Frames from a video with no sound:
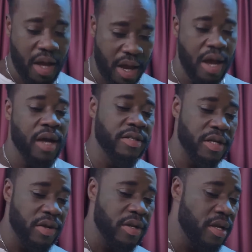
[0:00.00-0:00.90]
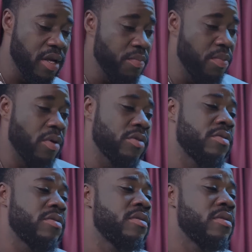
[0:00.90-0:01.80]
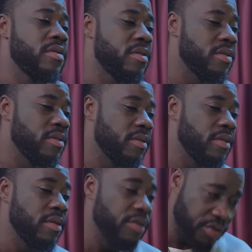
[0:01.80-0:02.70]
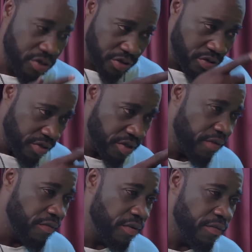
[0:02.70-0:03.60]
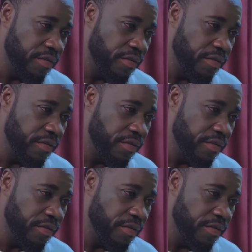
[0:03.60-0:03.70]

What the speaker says: I acted on the impulse just to save your